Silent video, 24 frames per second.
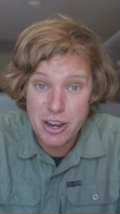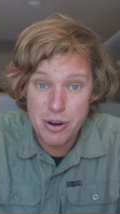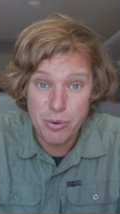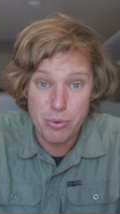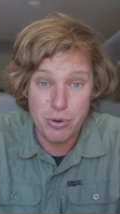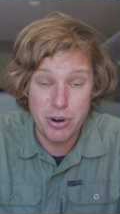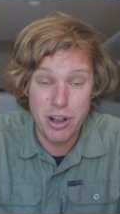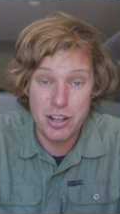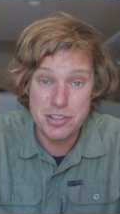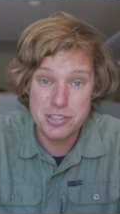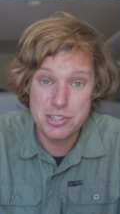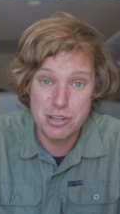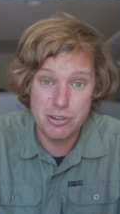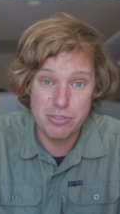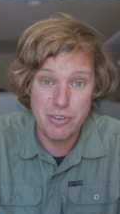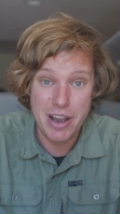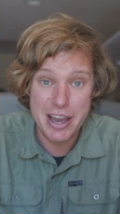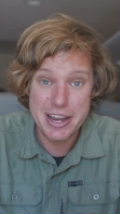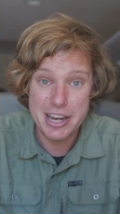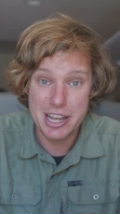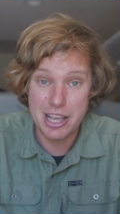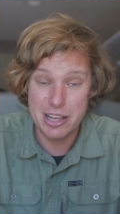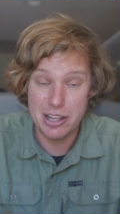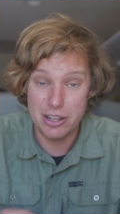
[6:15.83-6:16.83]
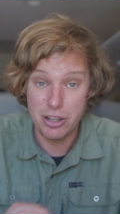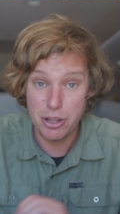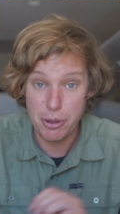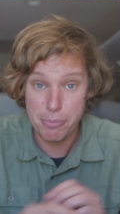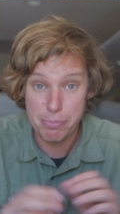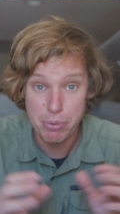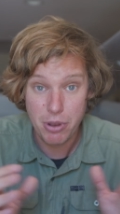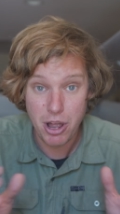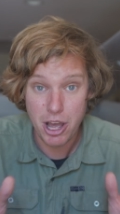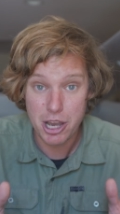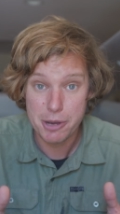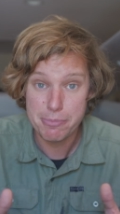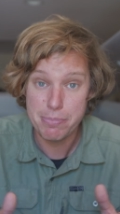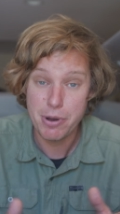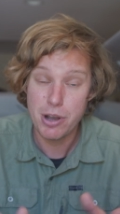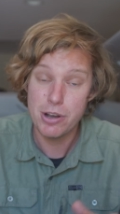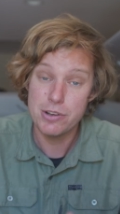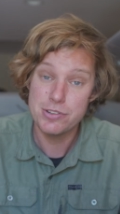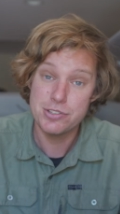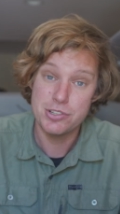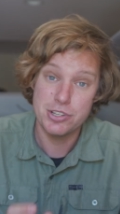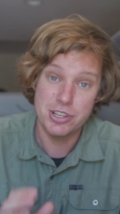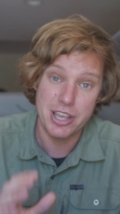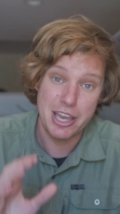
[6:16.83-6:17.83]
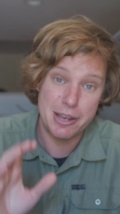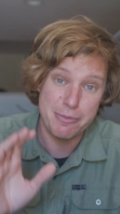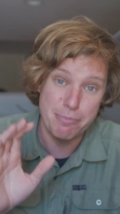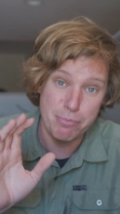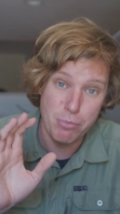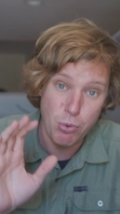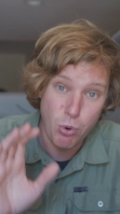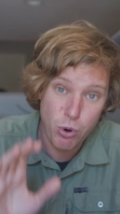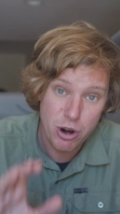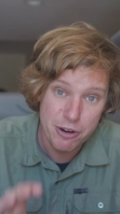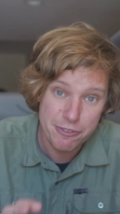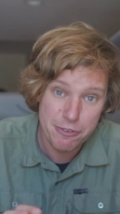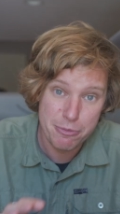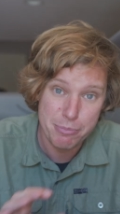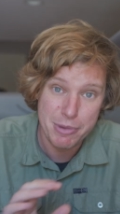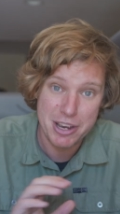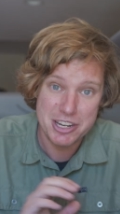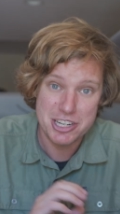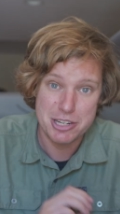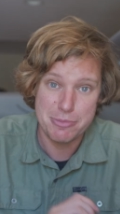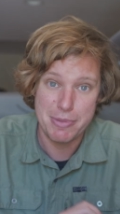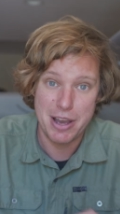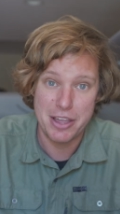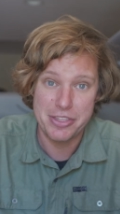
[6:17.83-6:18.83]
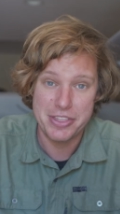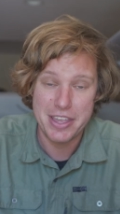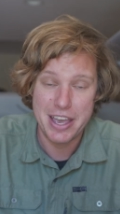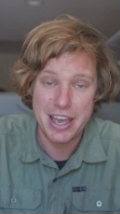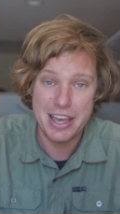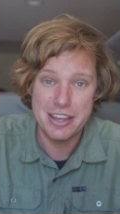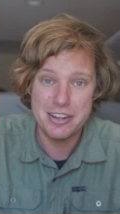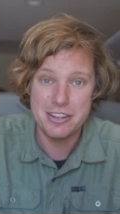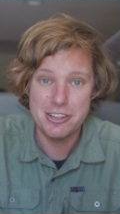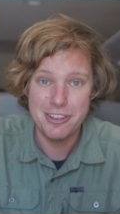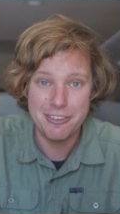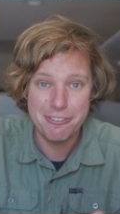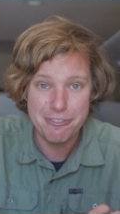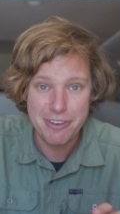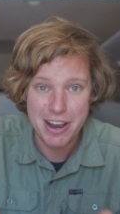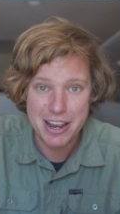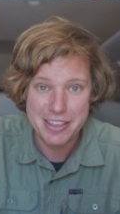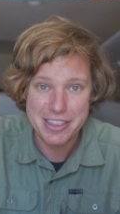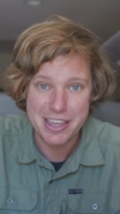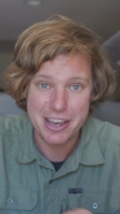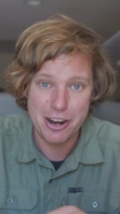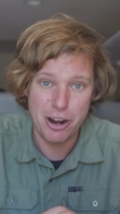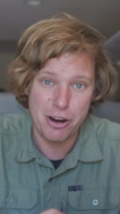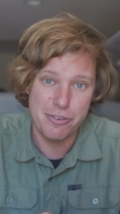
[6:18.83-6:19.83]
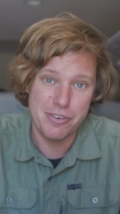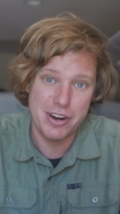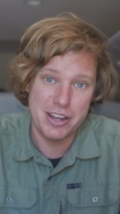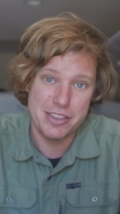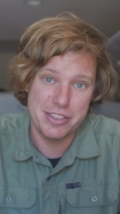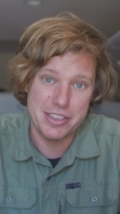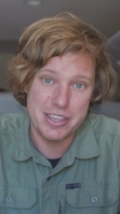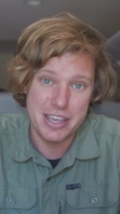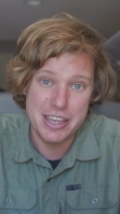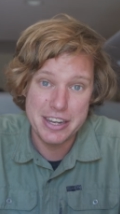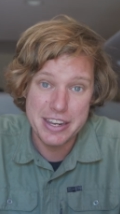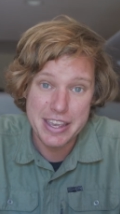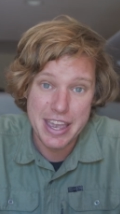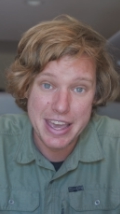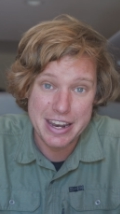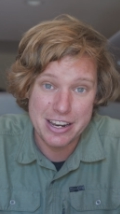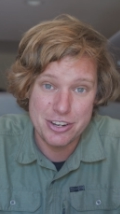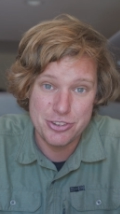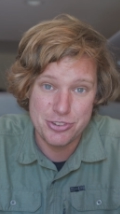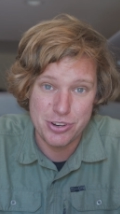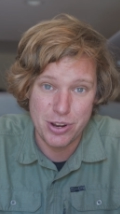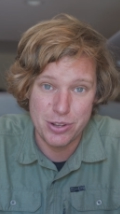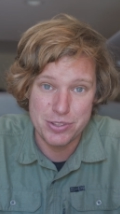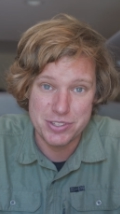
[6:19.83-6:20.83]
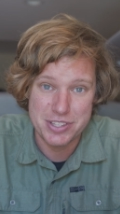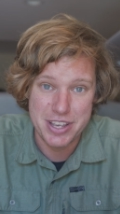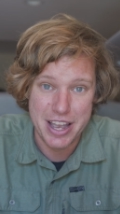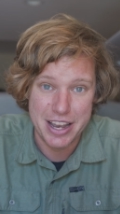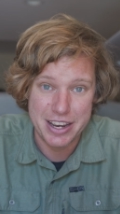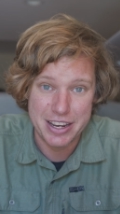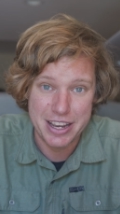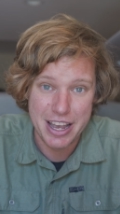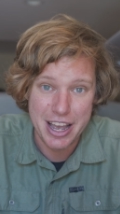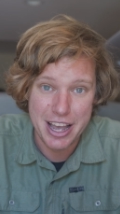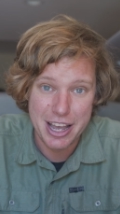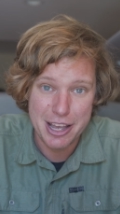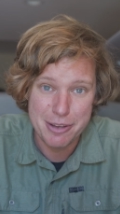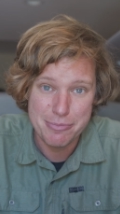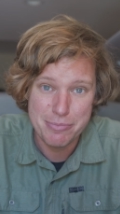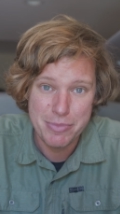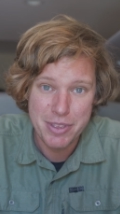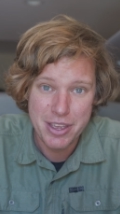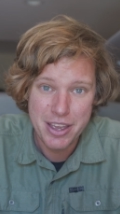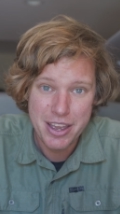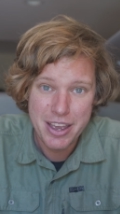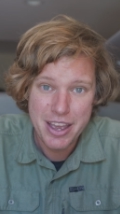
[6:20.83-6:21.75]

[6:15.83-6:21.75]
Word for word: We're also writing a little blog post so you can get more information about that. You'll find that over at theindianadrones.com.